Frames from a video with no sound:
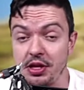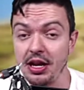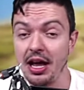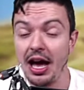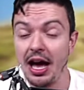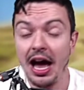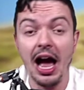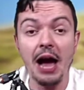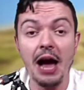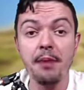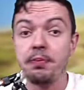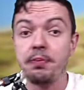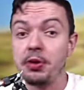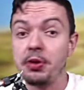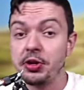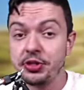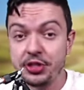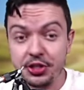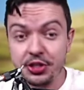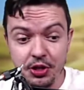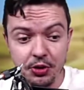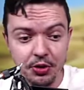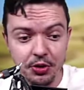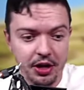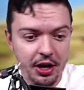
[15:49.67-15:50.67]
I personally
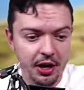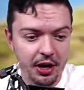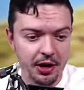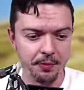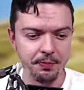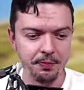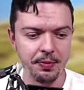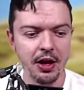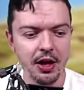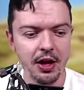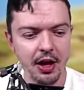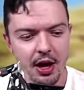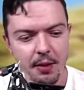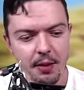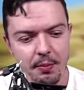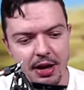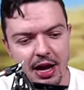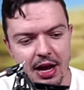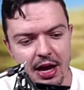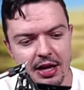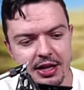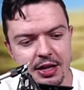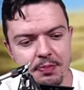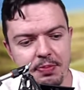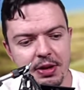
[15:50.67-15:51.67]
don't care. But yeah,
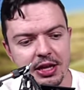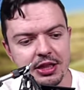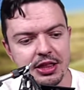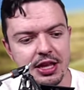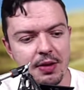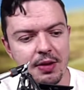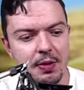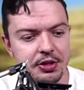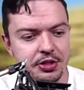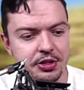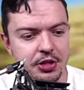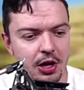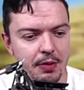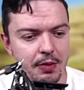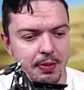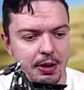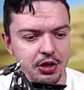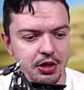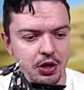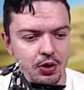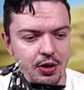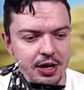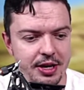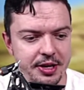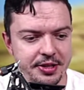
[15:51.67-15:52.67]
the big thing I want to talk about though
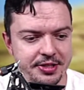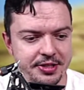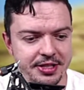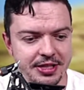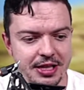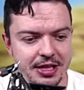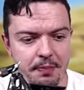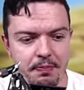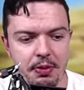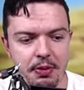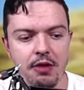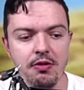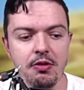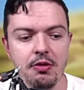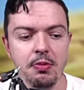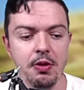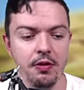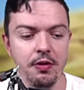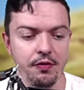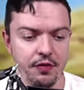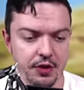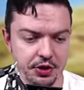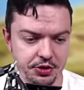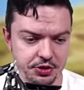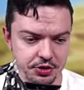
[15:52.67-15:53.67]
is the PvP
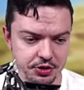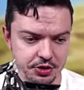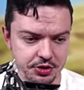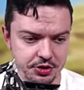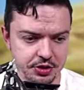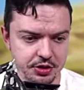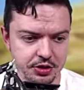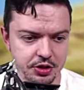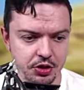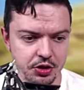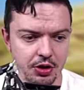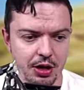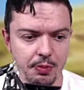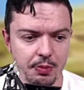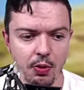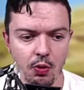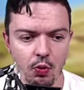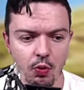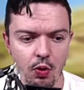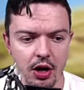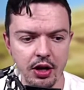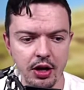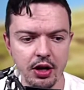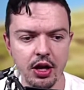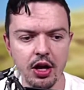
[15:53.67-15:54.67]
features. So number
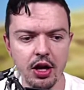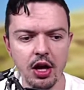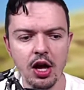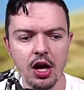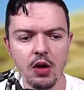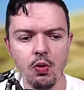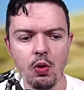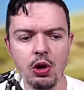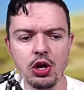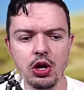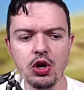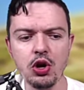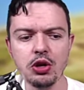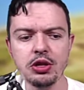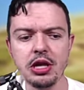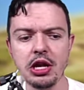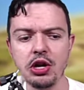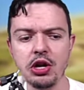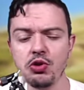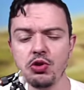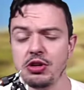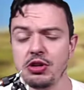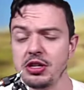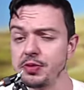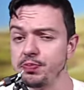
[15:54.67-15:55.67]
one, we know they're
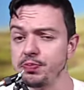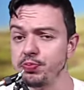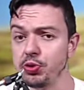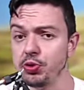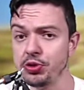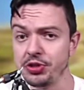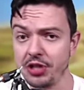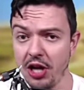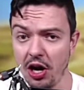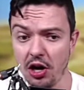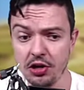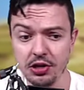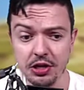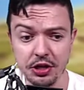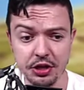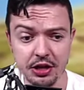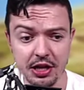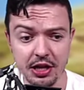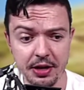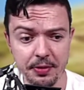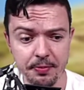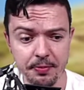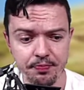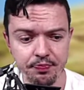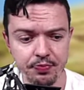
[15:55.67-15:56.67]
doing this boost character thing,
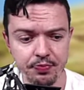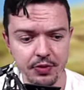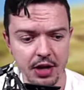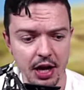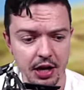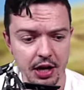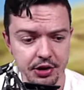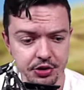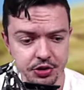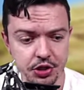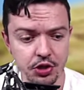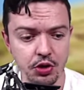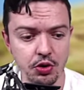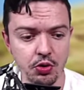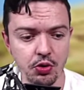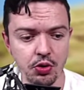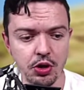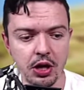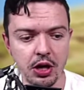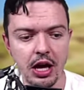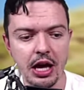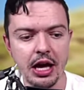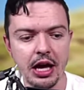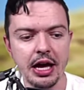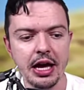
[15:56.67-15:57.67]
and two,
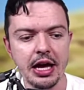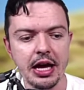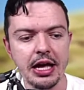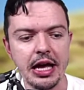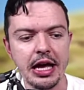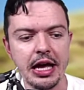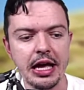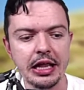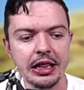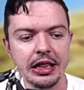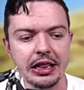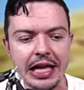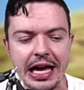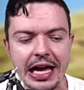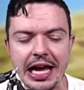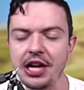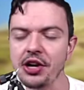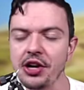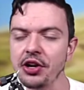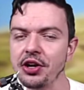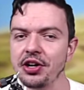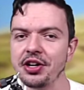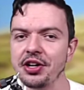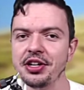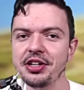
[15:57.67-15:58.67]

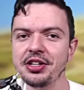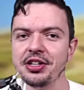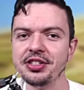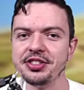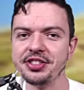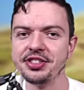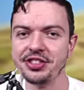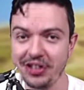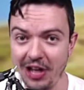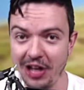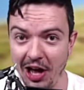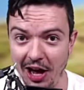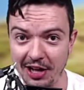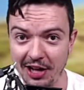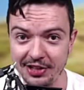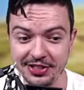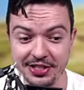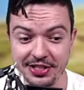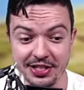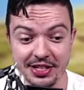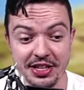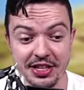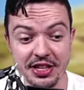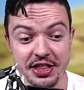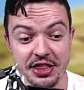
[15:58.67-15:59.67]
leader
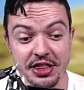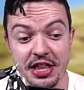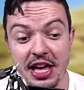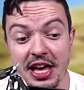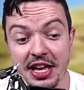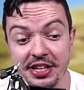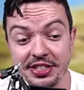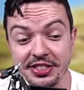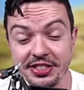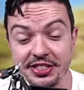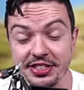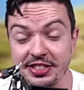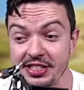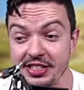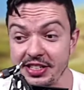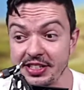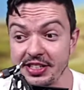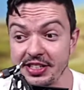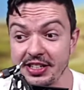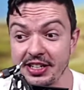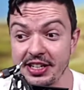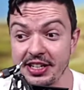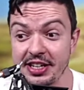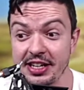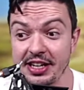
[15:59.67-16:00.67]
slots. This
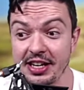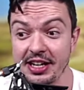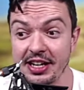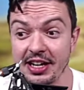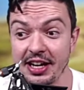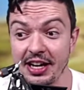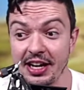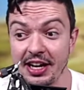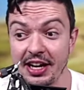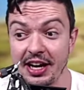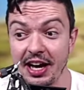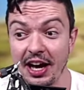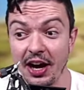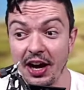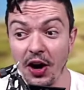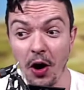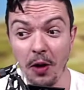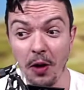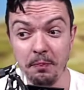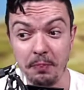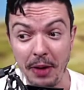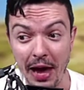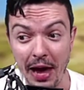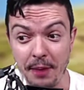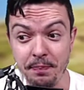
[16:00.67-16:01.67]
on
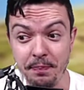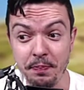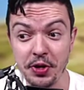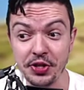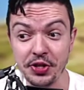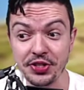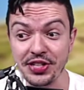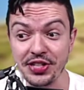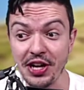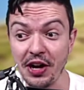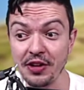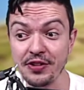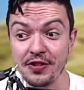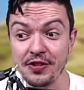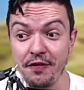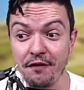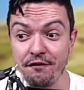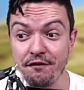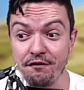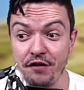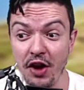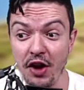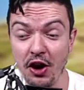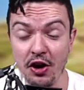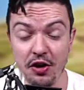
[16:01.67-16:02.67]
paper sounds
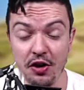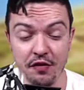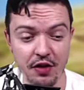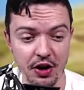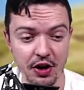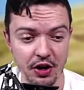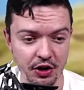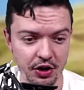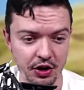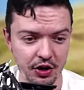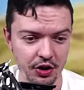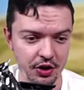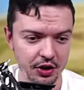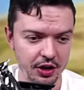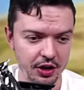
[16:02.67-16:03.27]
very, very good.